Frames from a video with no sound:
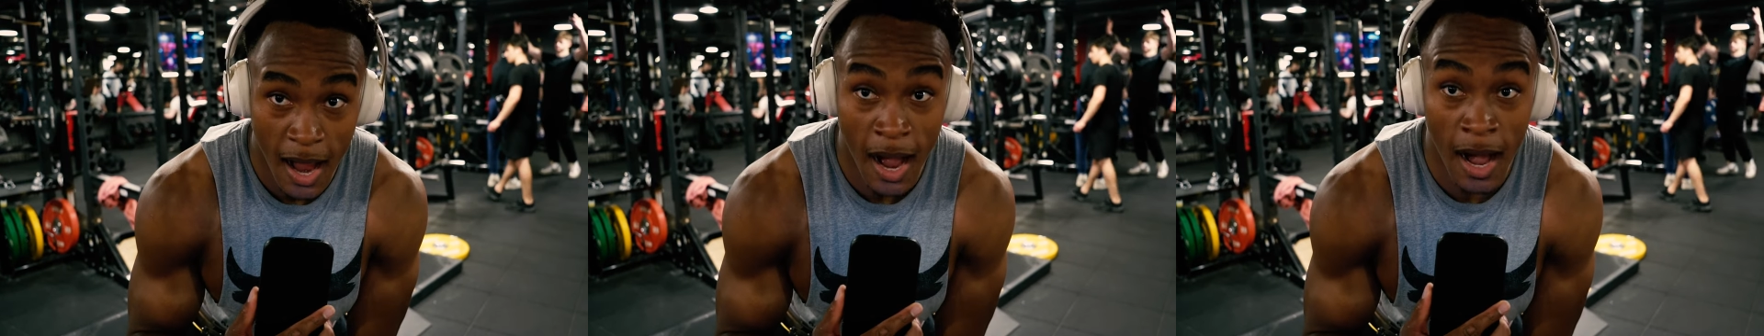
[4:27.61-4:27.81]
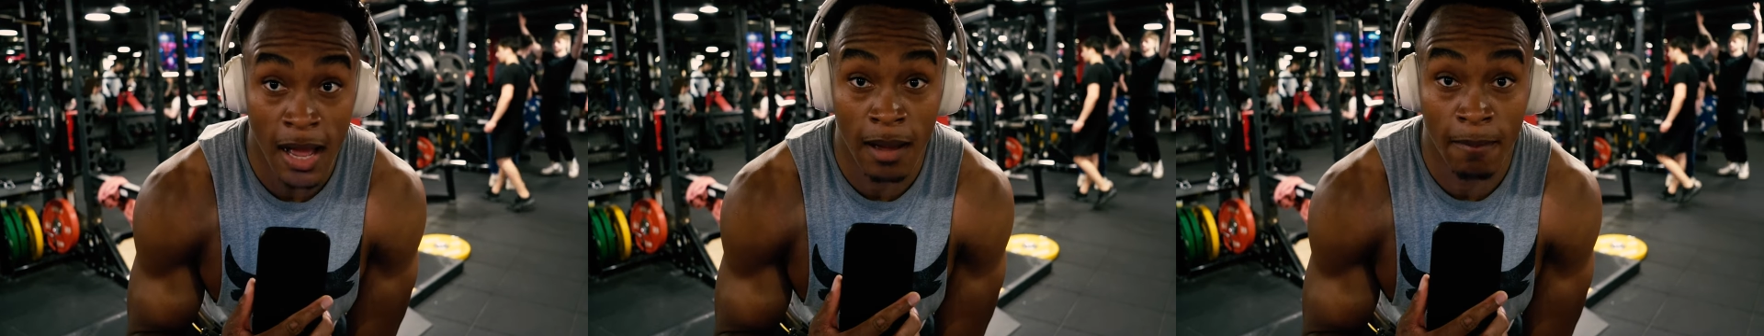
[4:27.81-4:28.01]

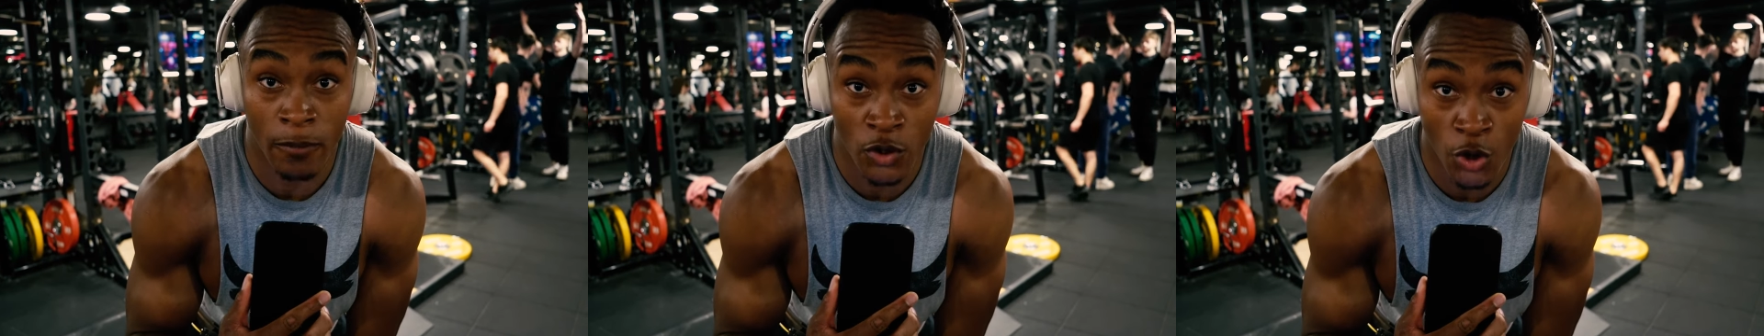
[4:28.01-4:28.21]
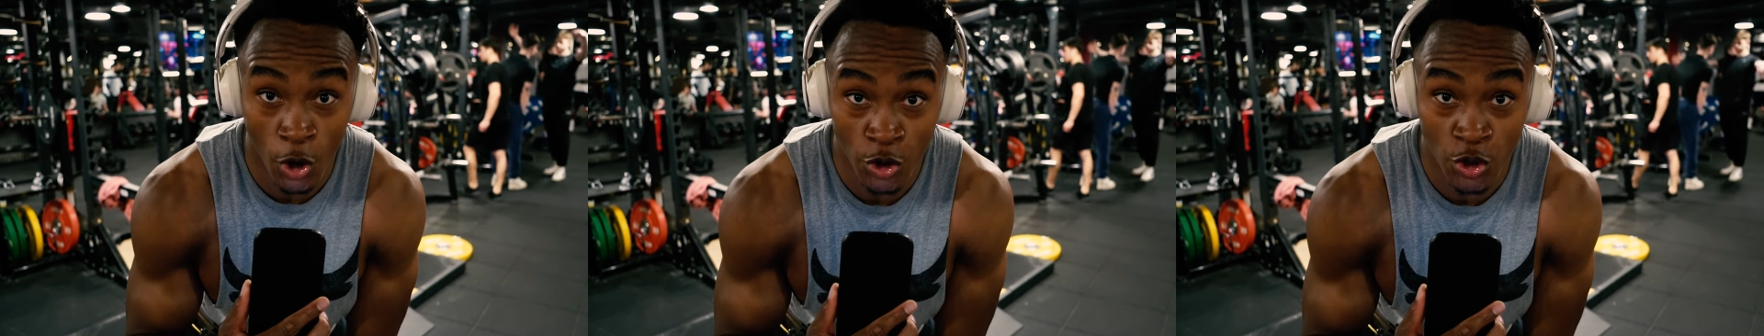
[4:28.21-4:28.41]
I
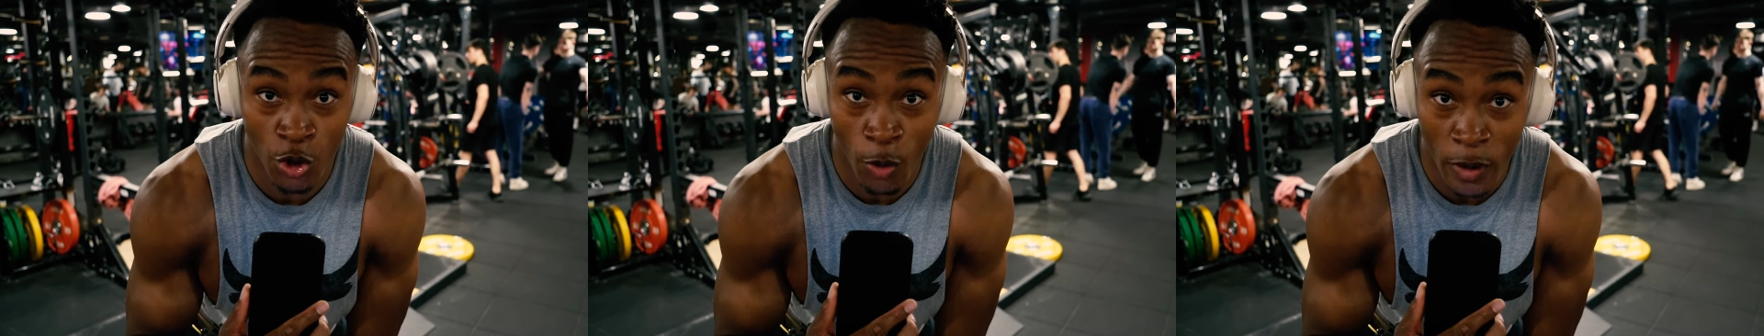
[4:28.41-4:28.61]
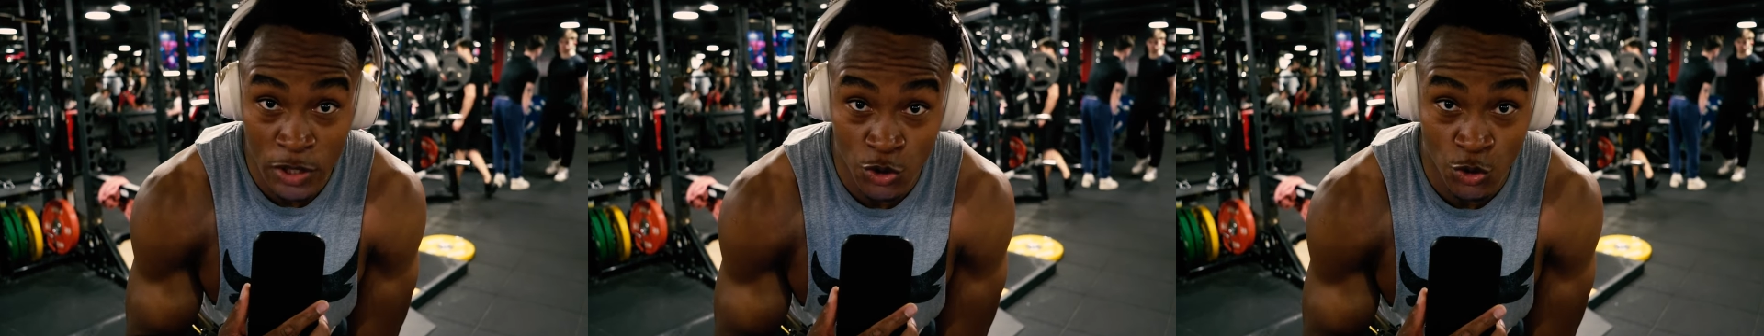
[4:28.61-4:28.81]
am not
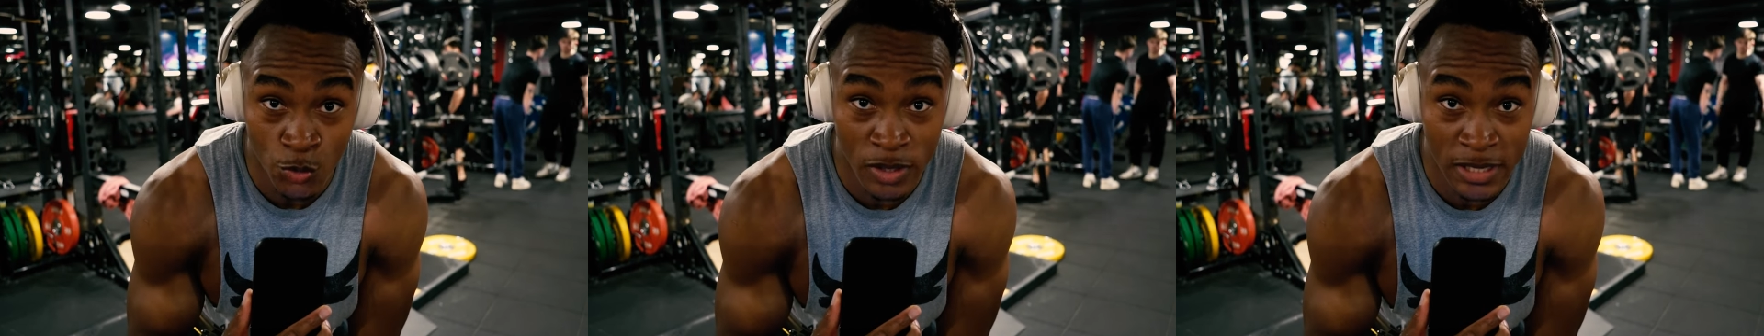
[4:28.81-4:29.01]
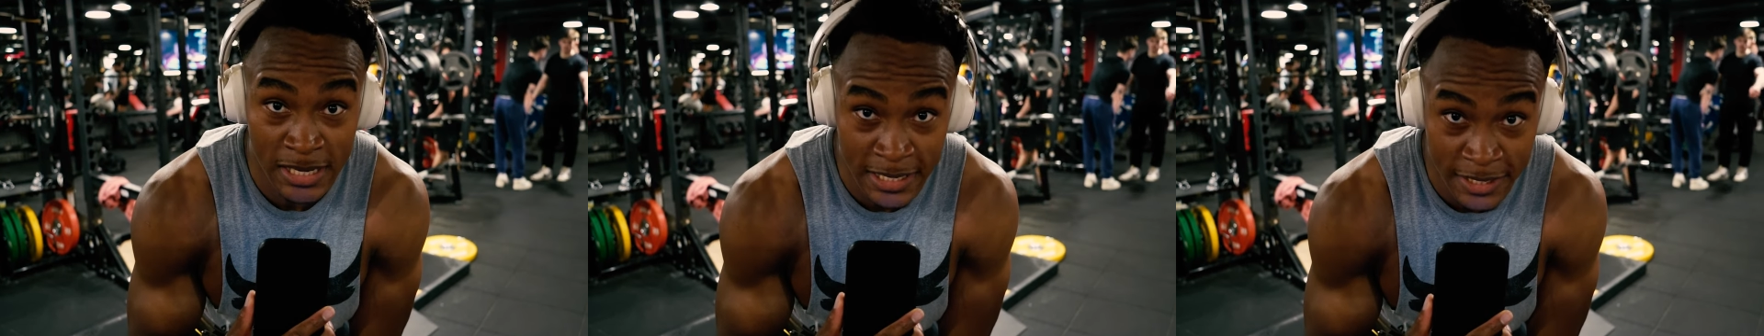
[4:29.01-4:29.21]
going
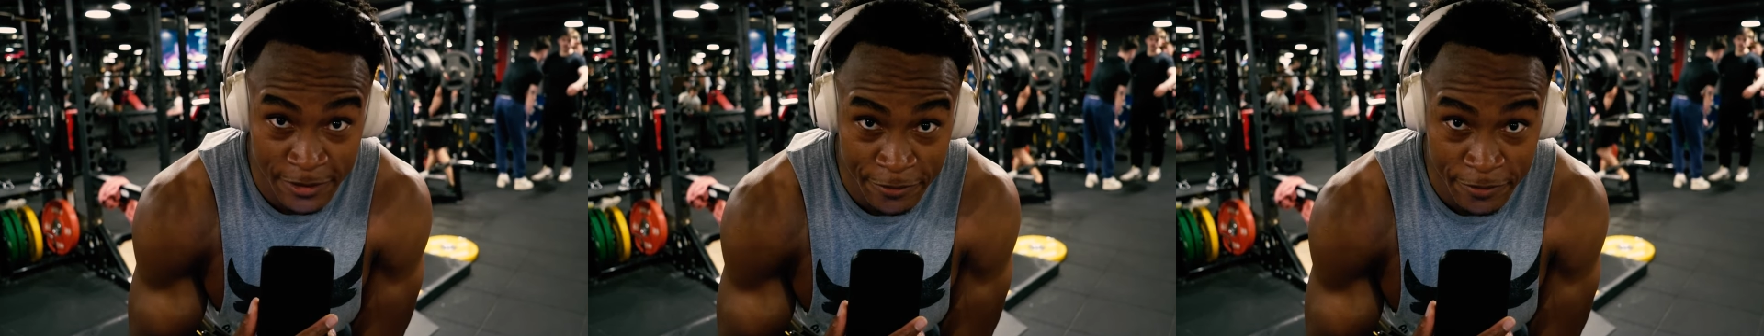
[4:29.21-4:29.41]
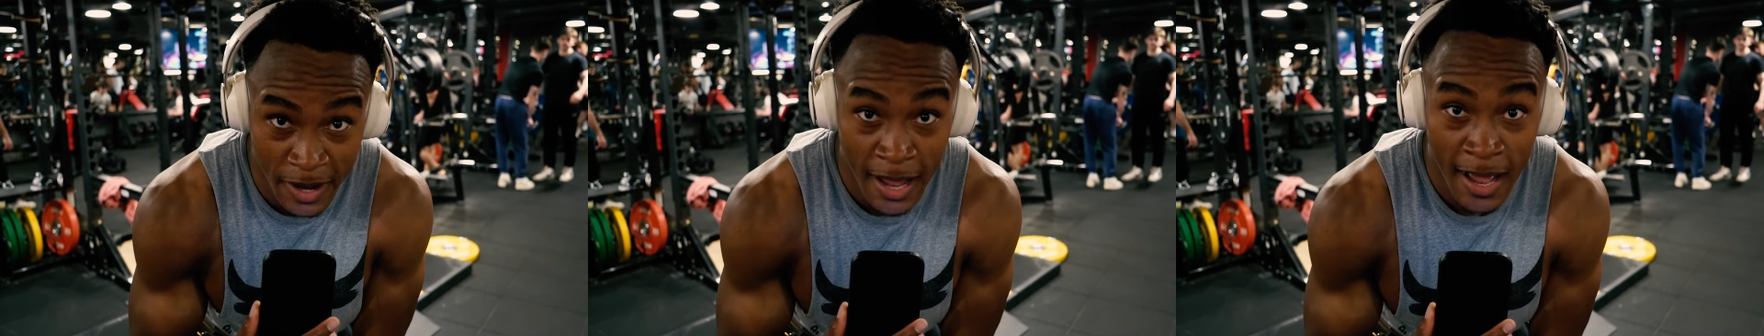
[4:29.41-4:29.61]
to leave